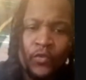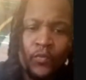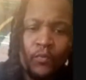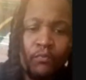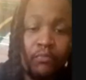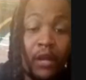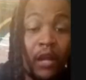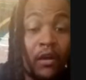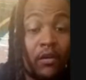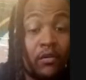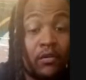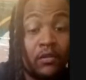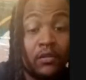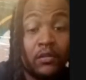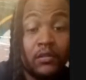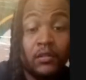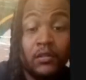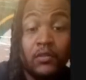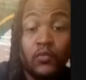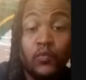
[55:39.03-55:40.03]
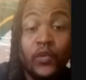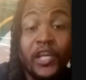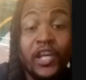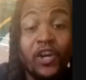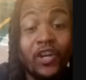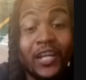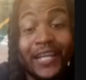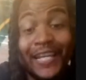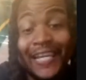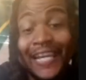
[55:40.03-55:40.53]
Bro, we're
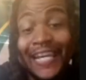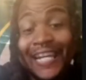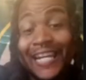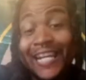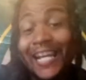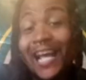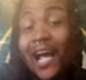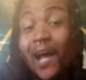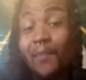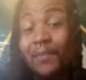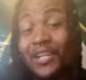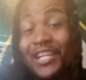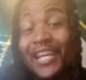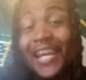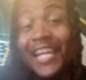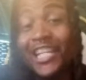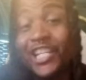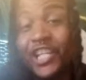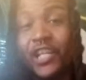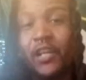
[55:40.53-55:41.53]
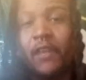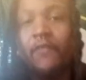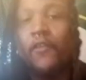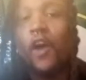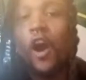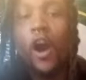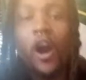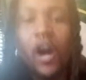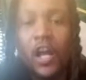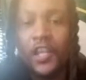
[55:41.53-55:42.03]
going to get a combination of
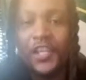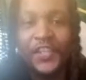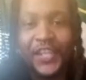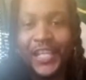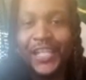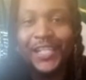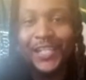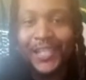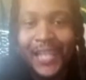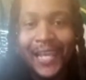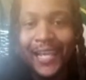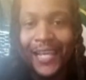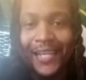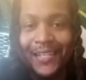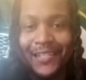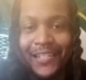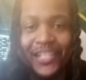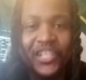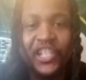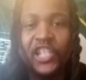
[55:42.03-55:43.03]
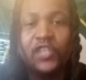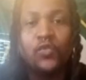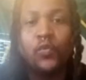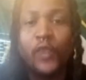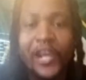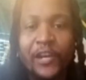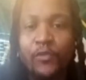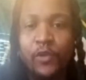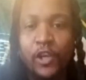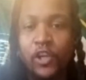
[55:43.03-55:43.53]
all of these things. It's just
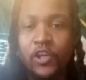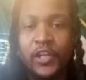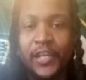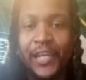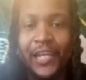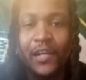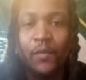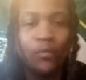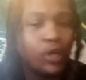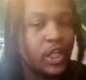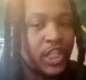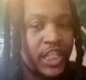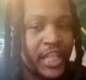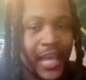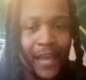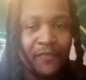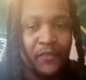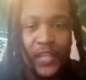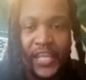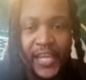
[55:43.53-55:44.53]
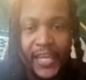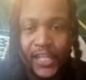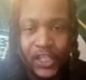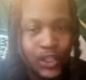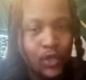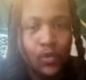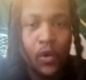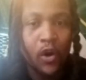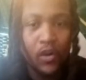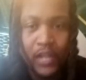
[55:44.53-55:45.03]
when we're going to get them. We're definitely getting
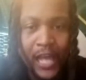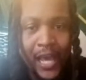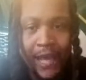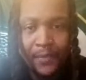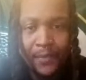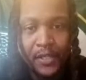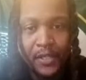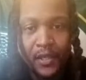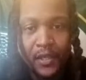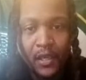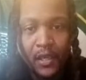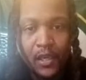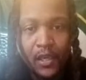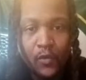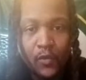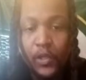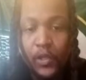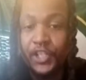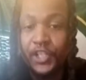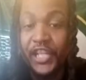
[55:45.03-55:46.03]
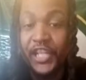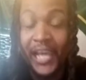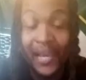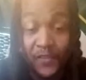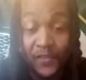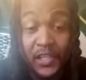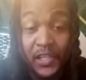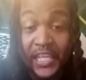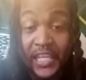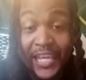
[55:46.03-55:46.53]
2 O-linemen. We're
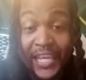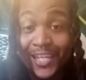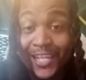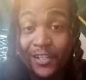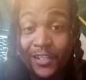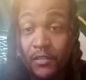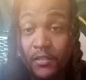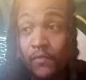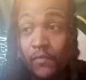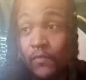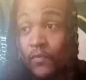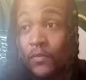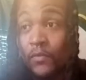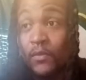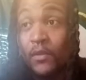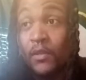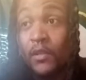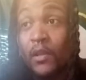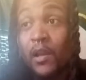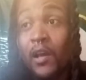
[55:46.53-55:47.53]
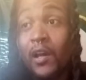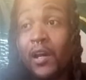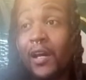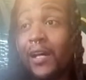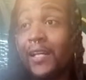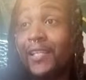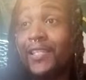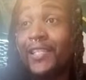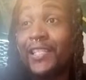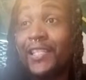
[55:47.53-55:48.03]
definitely getting
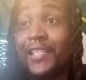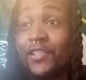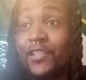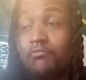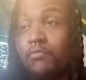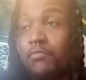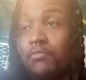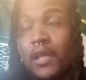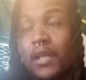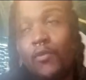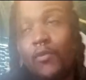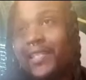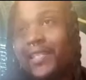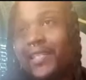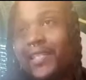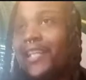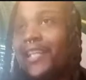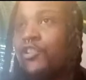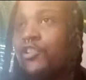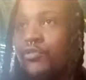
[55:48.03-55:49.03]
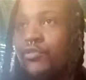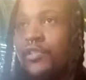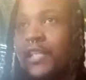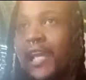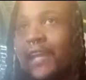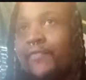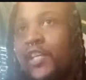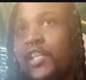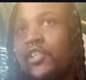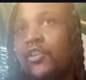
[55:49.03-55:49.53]
I want to say 2
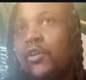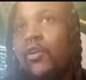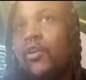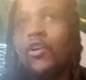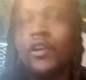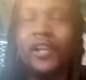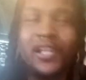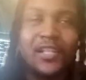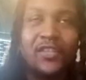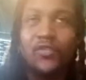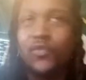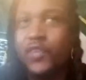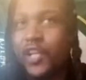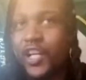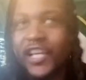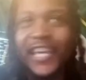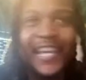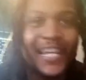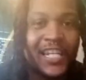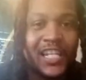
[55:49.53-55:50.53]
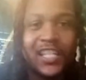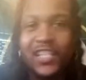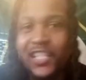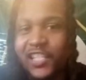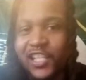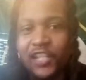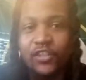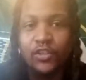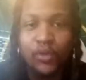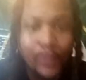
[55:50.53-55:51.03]
safeties, or again,
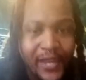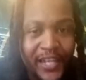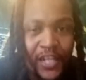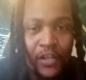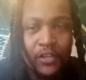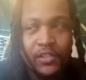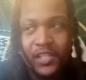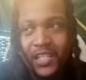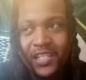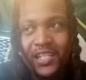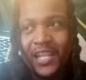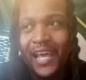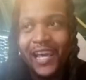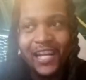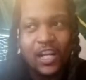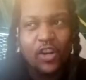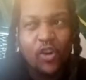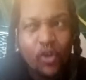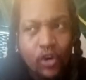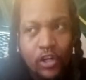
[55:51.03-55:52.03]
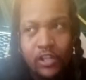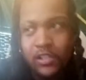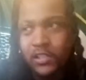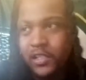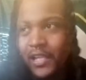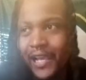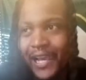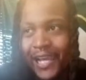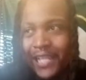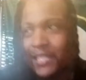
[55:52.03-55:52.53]
it's a tweeners. It's a lot of corner
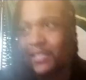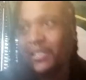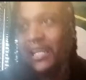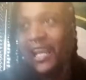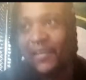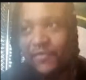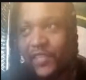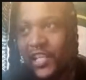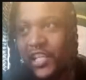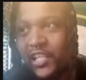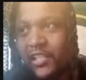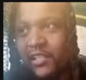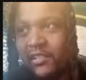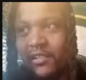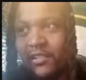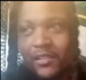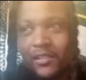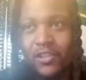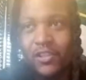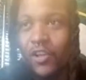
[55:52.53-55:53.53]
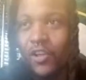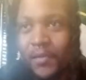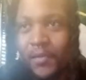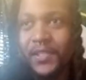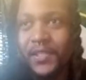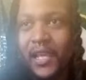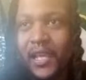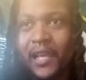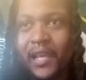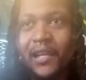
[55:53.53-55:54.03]
/ safeties. You know what I'm
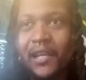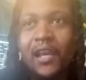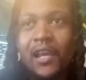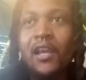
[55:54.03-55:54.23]
saying?